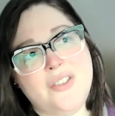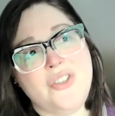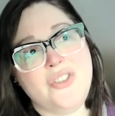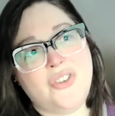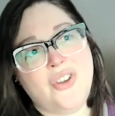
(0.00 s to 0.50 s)

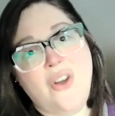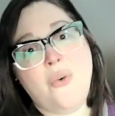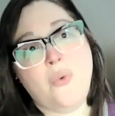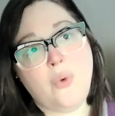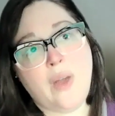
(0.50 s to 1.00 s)
just
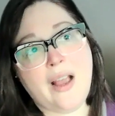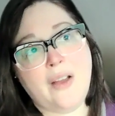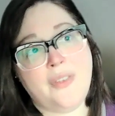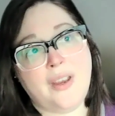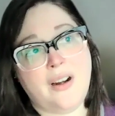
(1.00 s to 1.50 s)
know
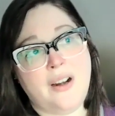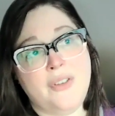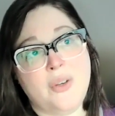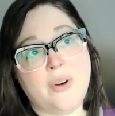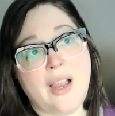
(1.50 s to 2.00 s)
out there
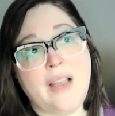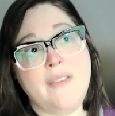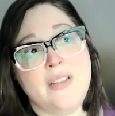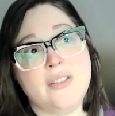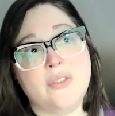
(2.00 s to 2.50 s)
if you are
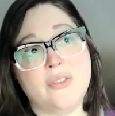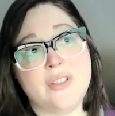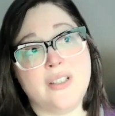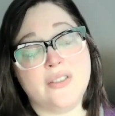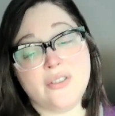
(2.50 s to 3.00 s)
having pseudo
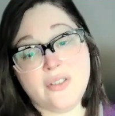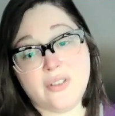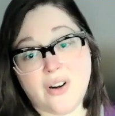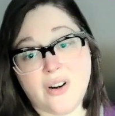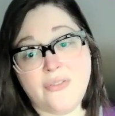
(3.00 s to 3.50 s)
seizures,
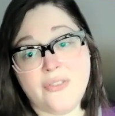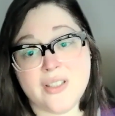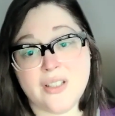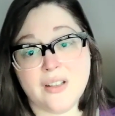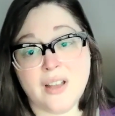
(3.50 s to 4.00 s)
there are
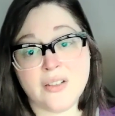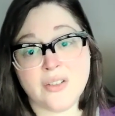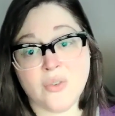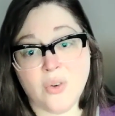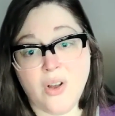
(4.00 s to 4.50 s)

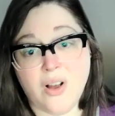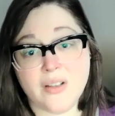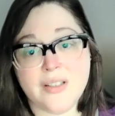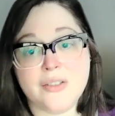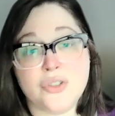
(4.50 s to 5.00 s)
physiological
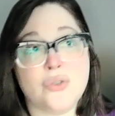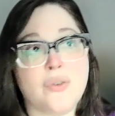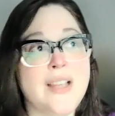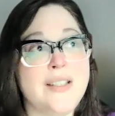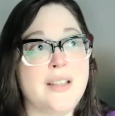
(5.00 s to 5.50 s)
cause.
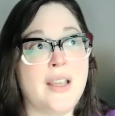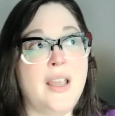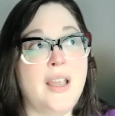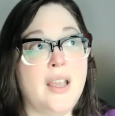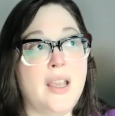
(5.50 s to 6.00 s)
Stress
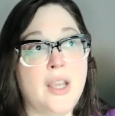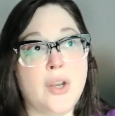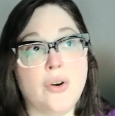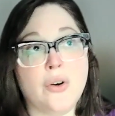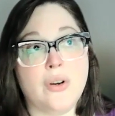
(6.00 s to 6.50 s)

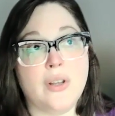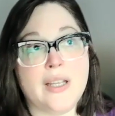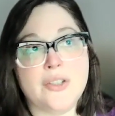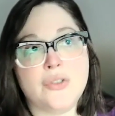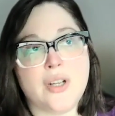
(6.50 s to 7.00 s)
incur
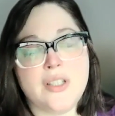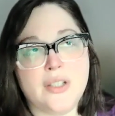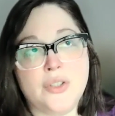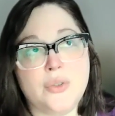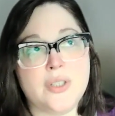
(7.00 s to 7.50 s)
like stress
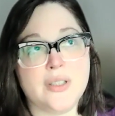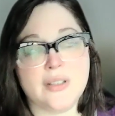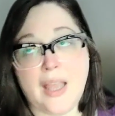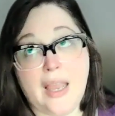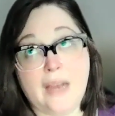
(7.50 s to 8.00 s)

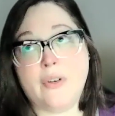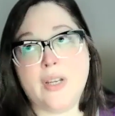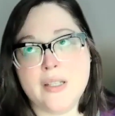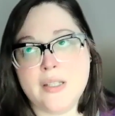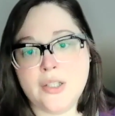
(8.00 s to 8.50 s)
induces
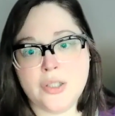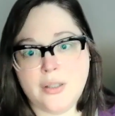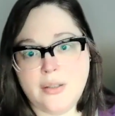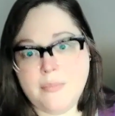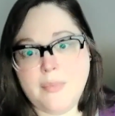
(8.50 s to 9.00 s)
every
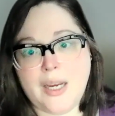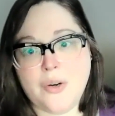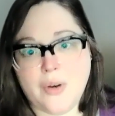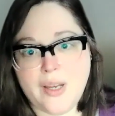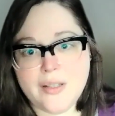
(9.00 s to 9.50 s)
condition,
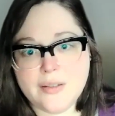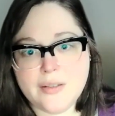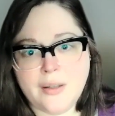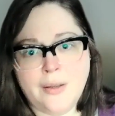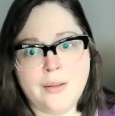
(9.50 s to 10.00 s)

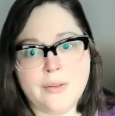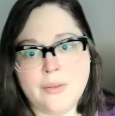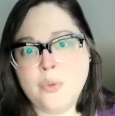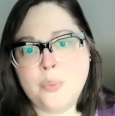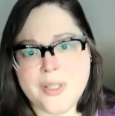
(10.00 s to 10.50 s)
migraines,
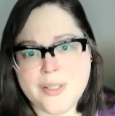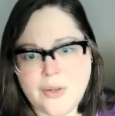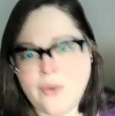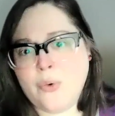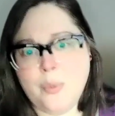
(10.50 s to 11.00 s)

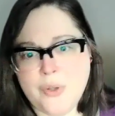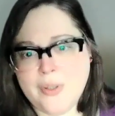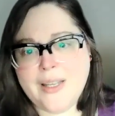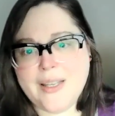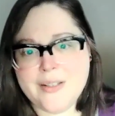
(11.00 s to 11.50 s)
lupus,
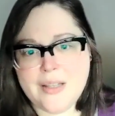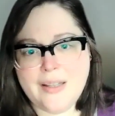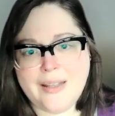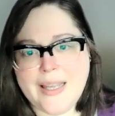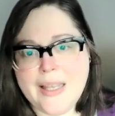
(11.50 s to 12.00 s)
autoimmune. Like it,
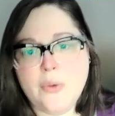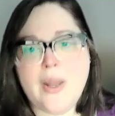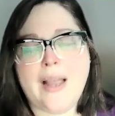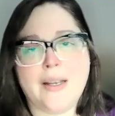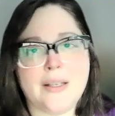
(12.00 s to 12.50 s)
it like it
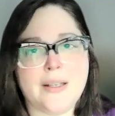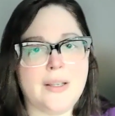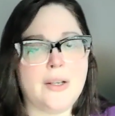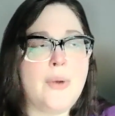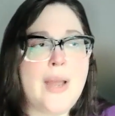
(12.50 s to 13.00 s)
will act,
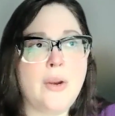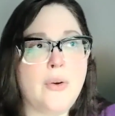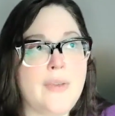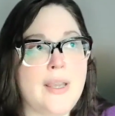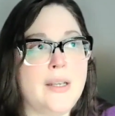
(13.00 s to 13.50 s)
you know,
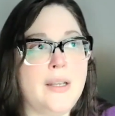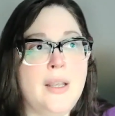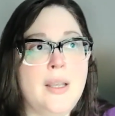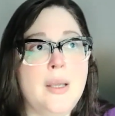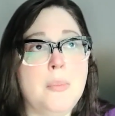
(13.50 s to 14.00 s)
aggravate